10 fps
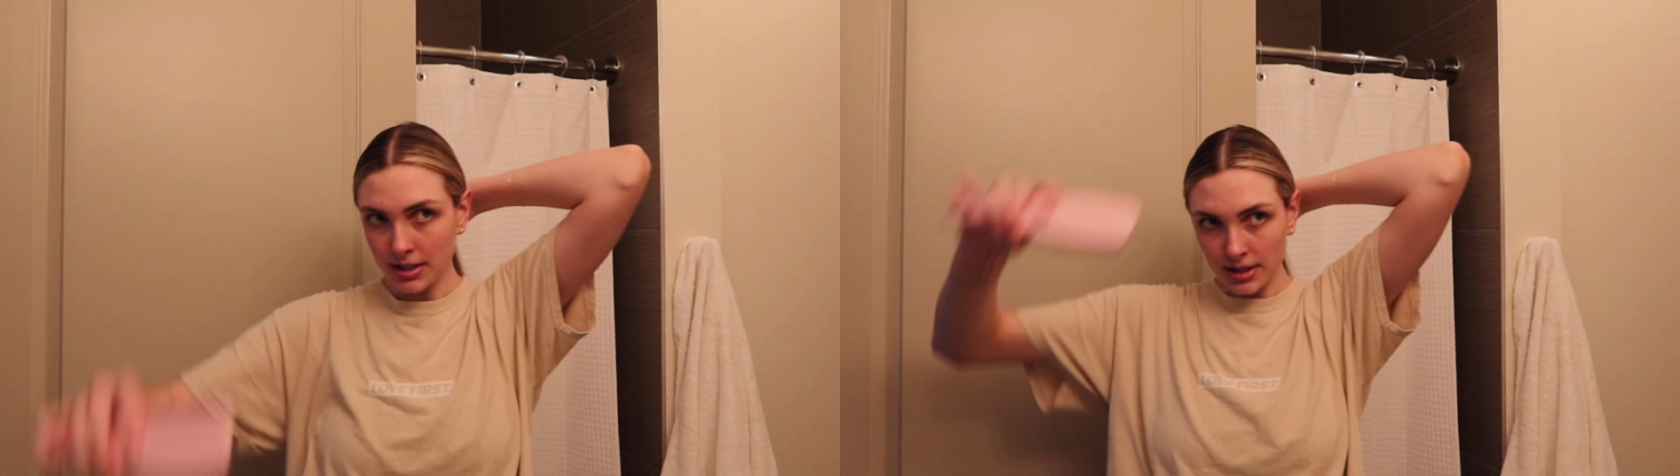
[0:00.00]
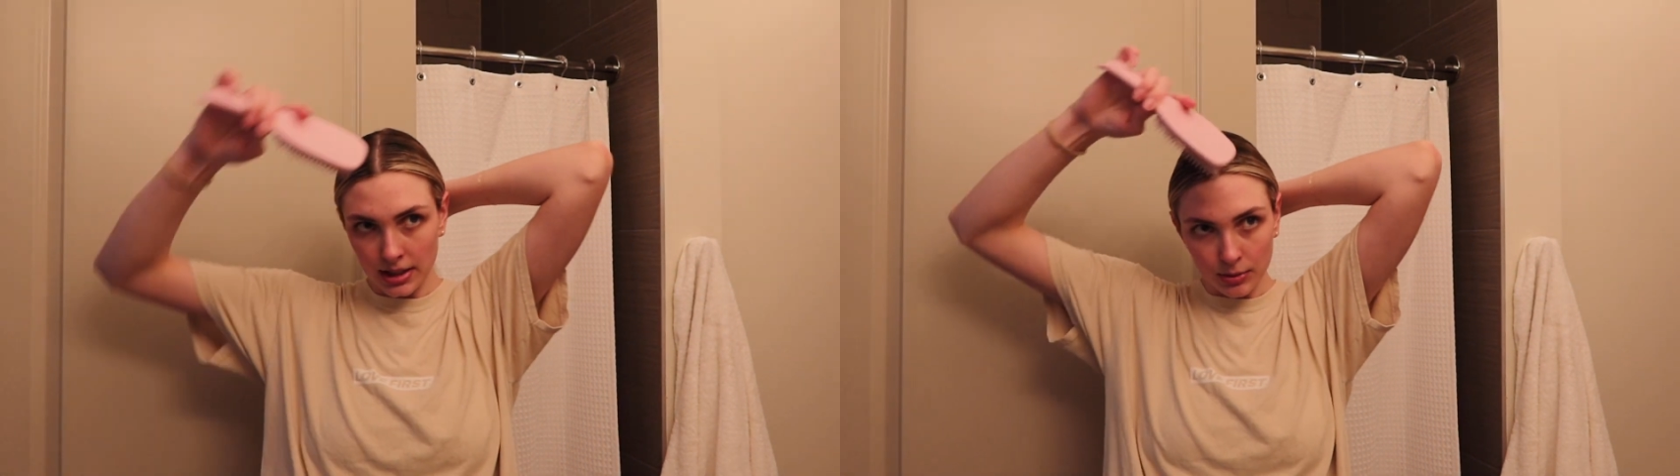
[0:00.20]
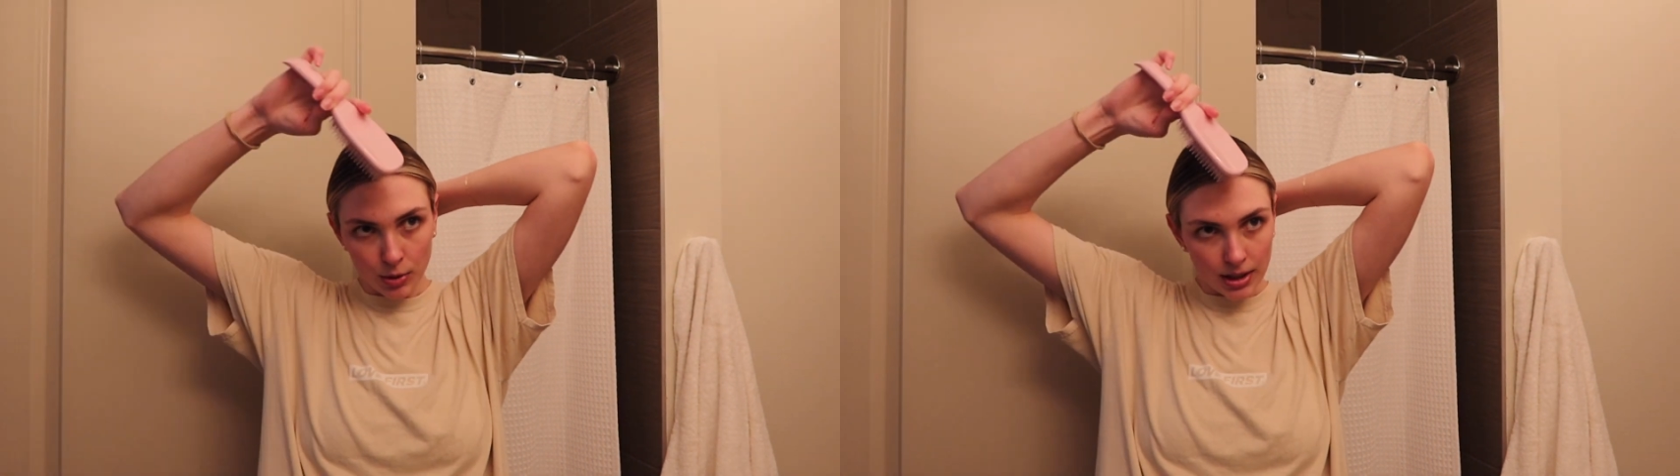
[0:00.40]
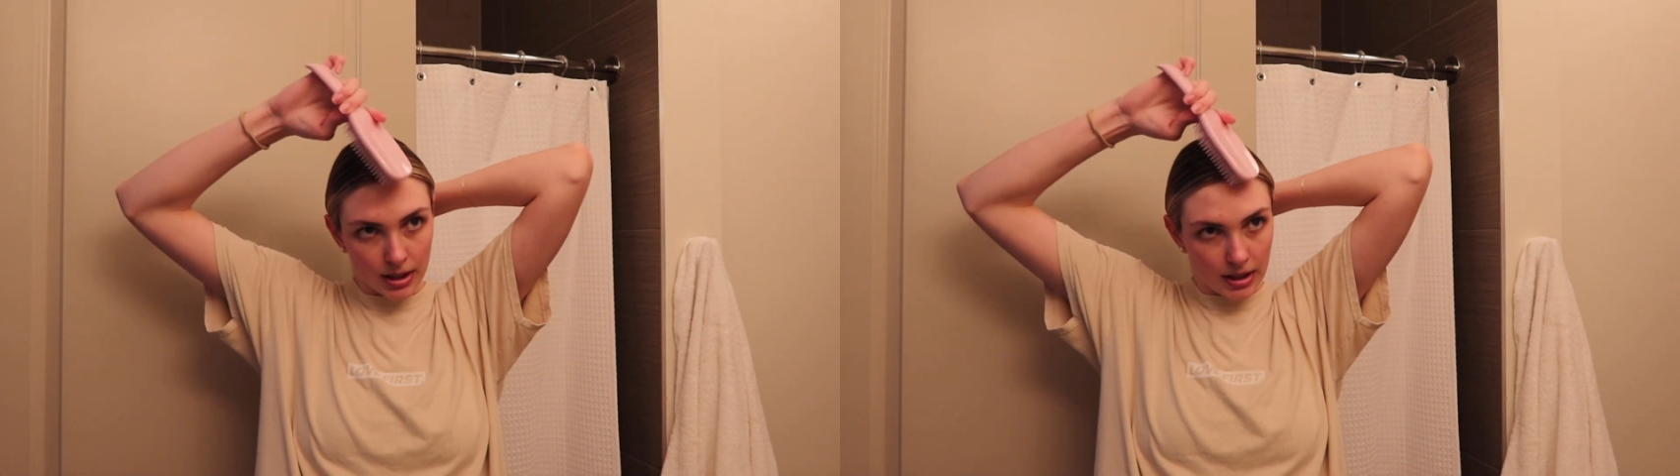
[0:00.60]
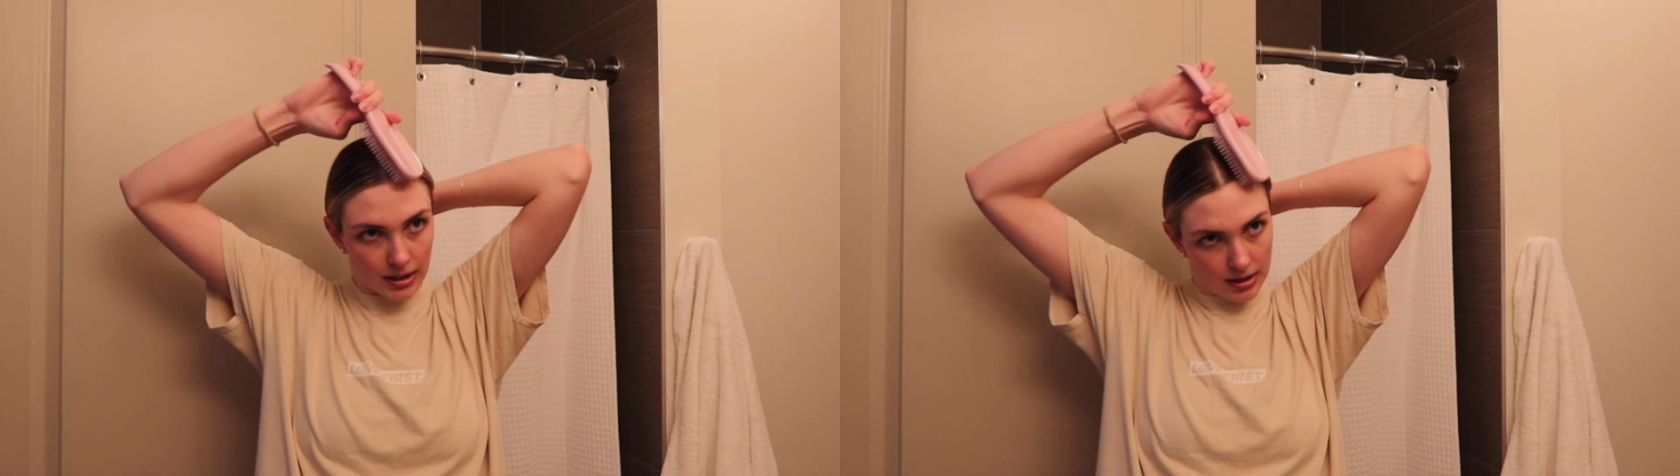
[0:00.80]
just need to work
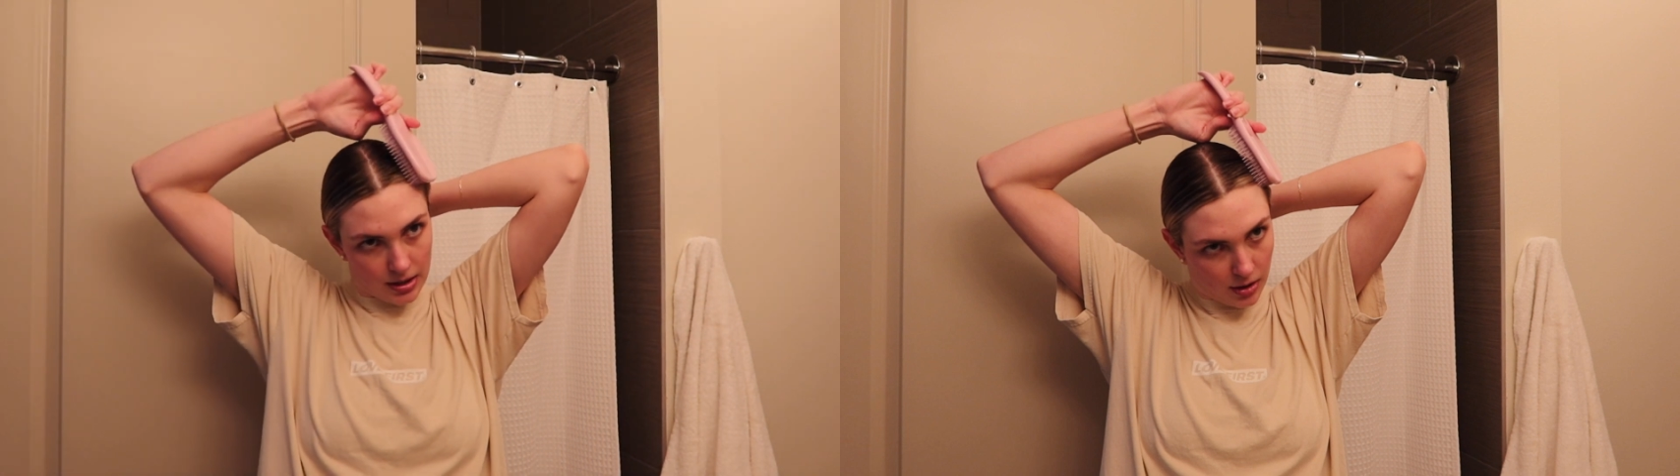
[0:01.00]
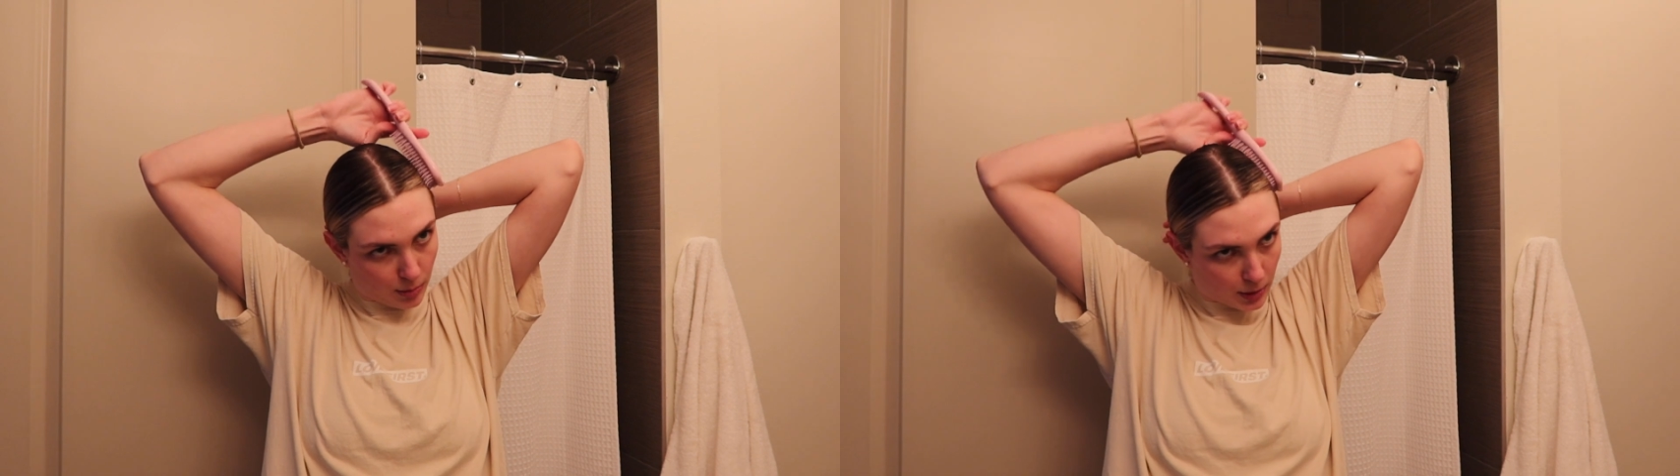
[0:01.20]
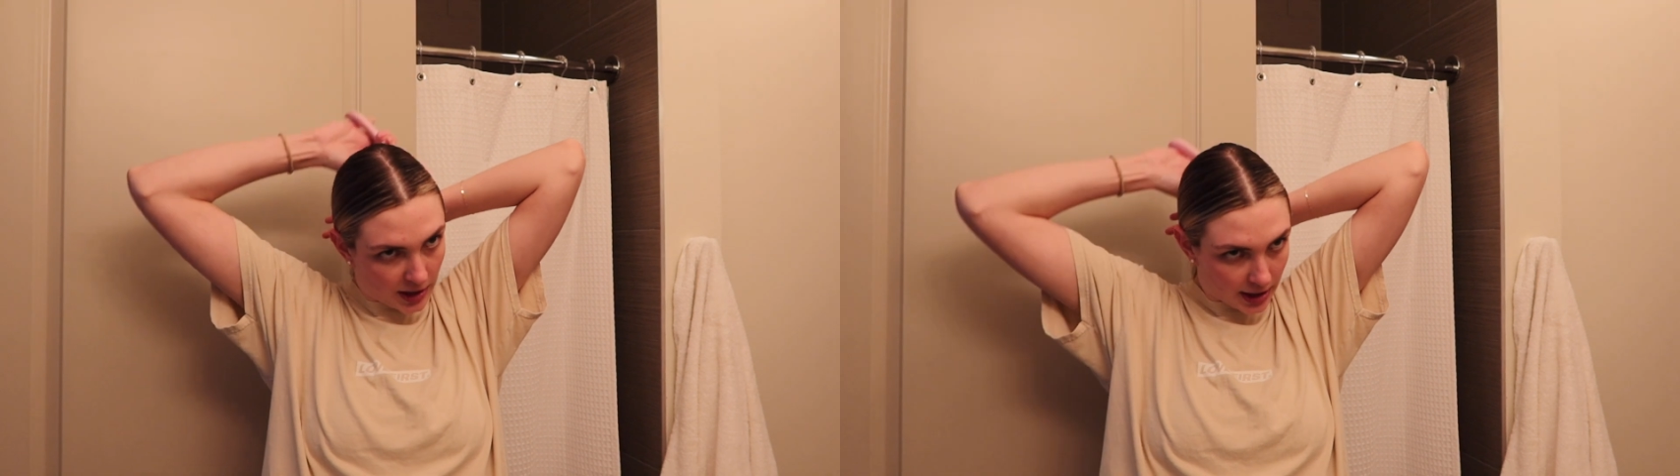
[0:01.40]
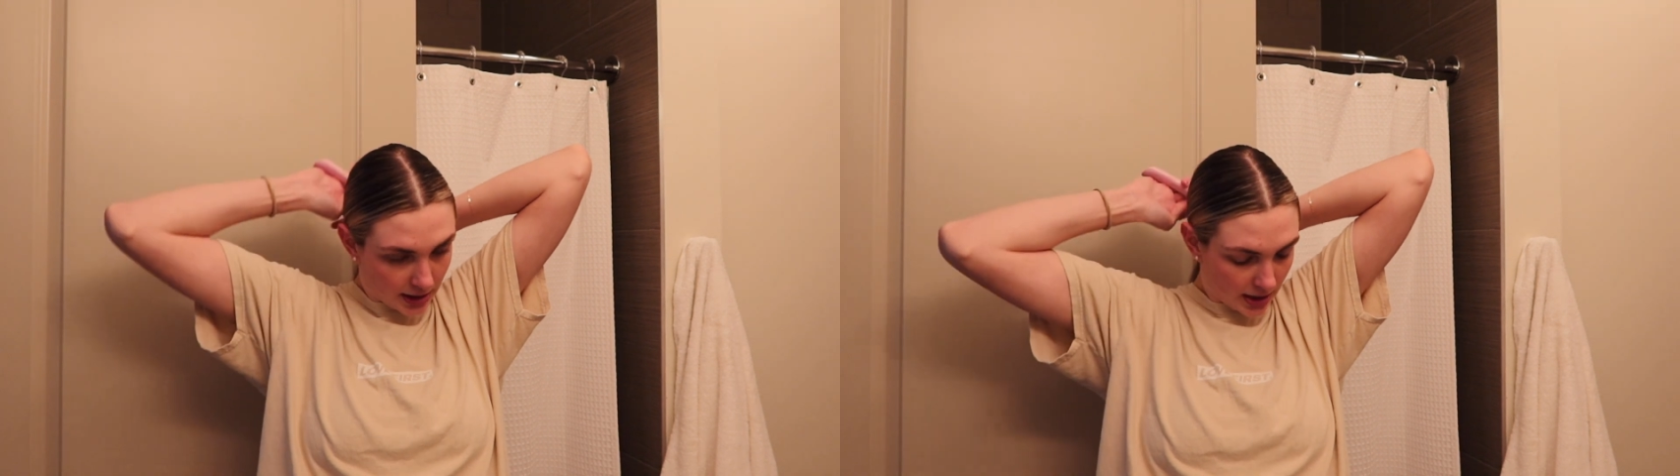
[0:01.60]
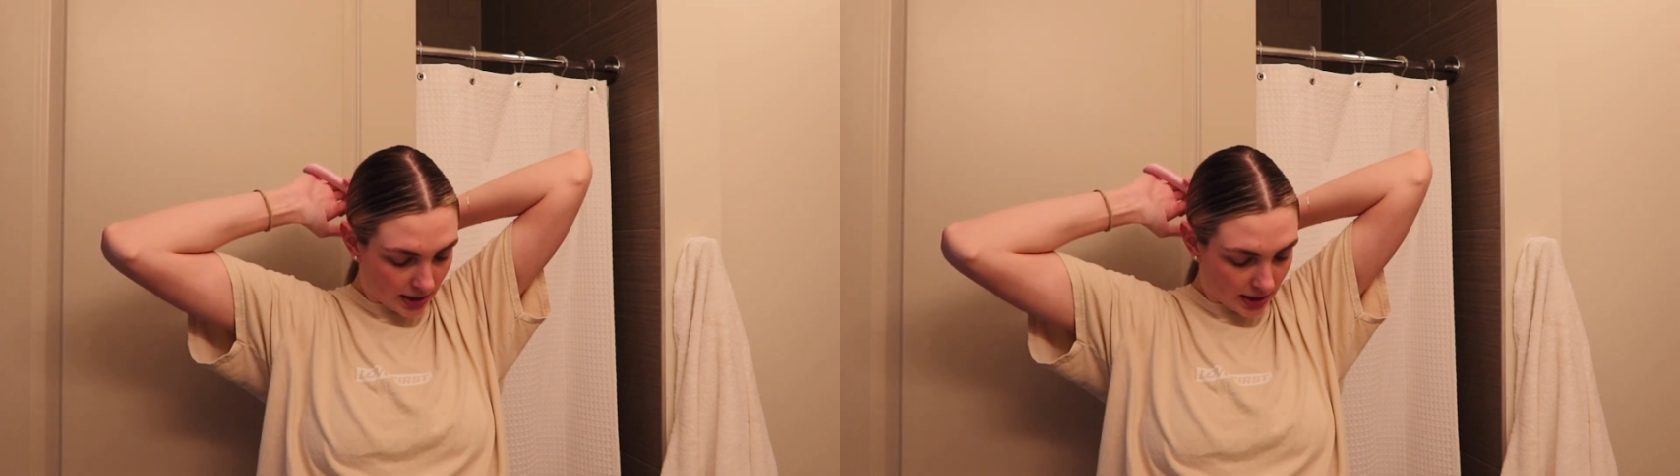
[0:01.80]
on homework